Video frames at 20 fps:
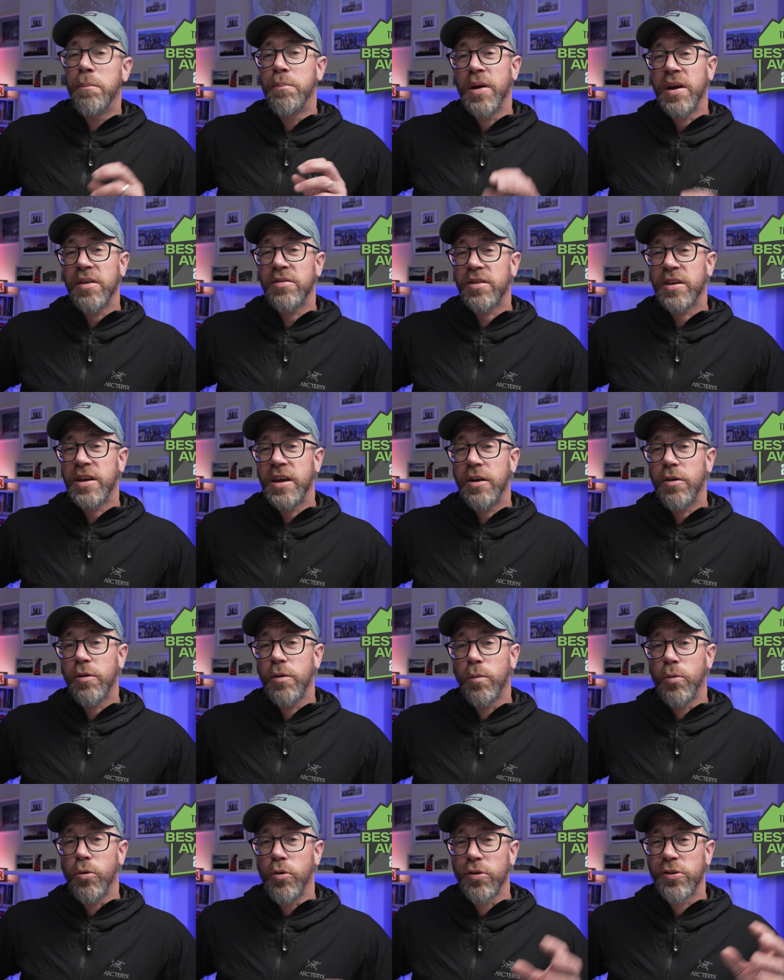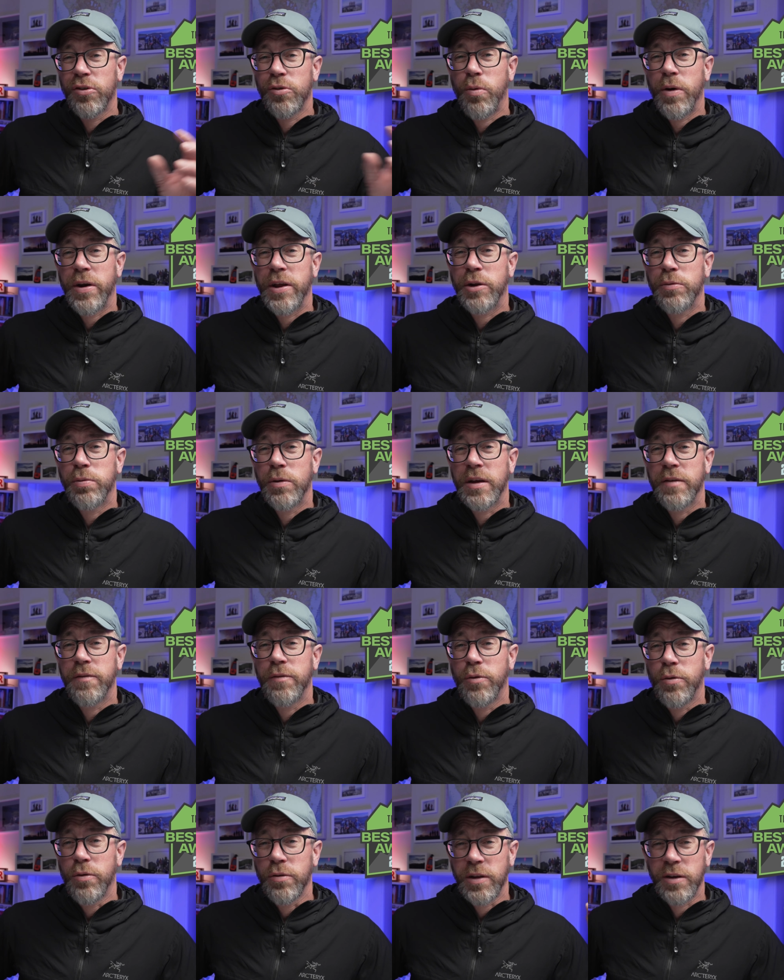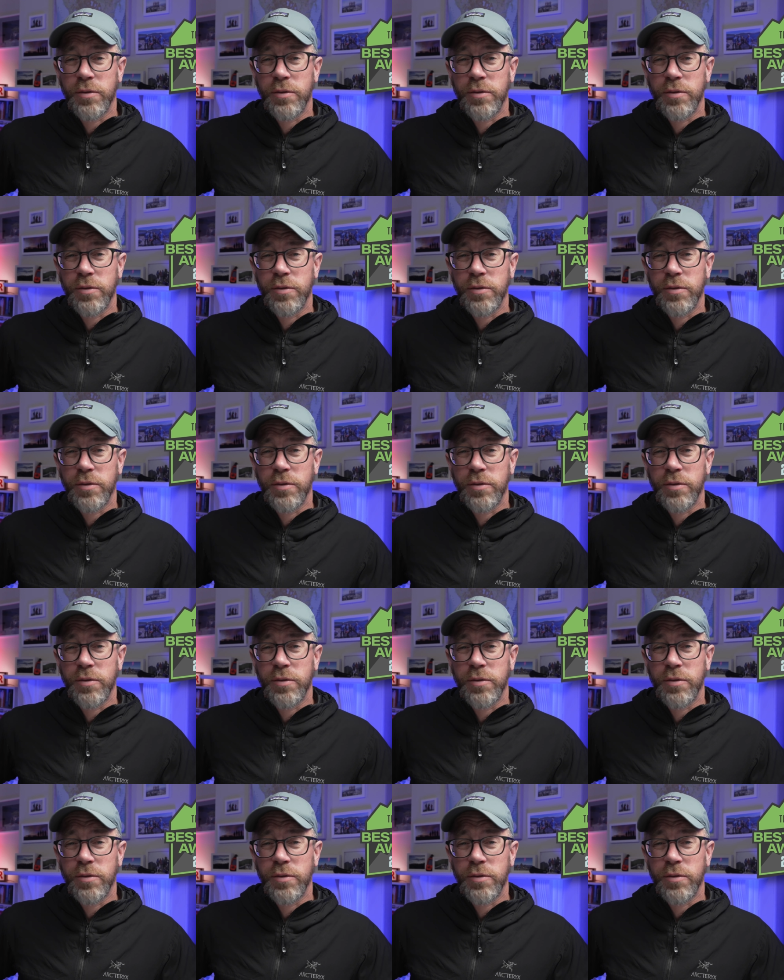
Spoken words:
Best Gear Award 2024.